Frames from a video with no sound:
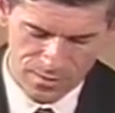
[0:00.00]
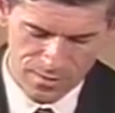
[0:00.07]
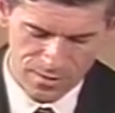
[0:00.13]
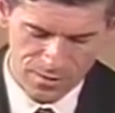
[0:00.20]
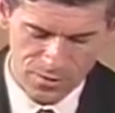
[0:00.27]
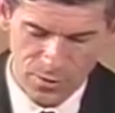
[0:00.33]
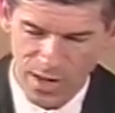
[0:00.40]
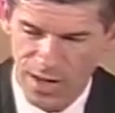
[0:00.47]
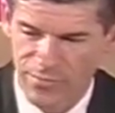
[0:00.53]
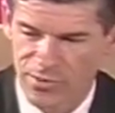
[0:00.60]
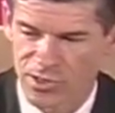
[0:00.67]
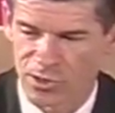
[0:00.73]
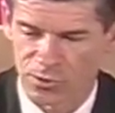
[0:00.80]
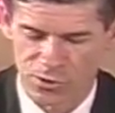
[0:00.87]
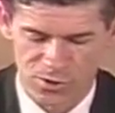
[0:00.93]
Do you have a
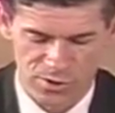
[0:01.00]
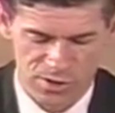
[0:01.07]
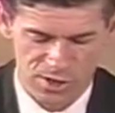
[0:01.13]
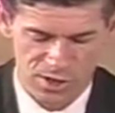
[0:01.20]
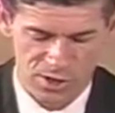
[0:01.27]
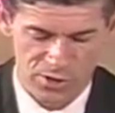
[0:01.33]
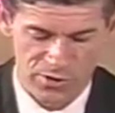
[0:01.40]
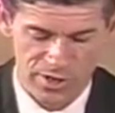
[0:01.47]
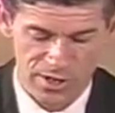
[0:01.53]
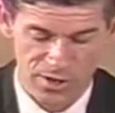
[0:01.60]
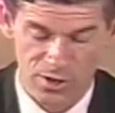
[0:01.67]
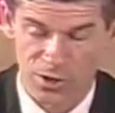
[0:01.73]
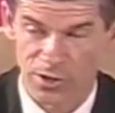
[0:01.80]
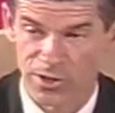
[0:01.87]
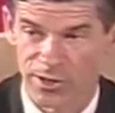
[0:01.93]
Social Security
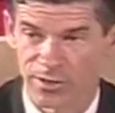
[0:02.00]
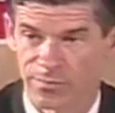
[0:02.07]
card?